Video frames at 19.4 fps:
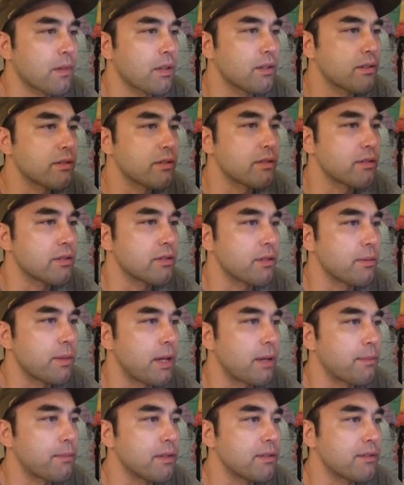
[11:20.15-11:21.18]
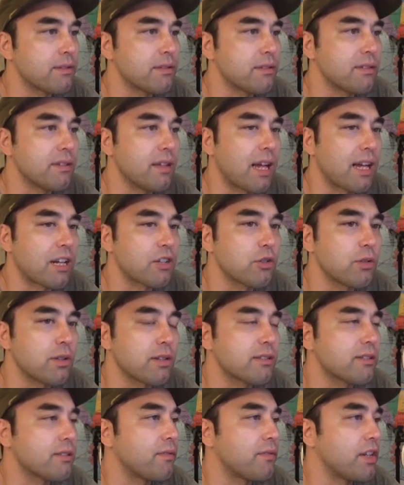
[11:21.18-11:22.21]
this is the map. This is the actual
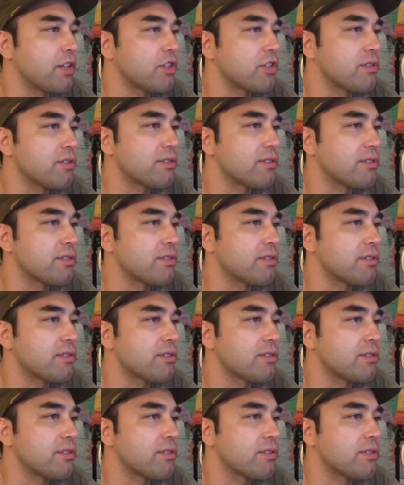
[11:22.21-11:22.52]
excavation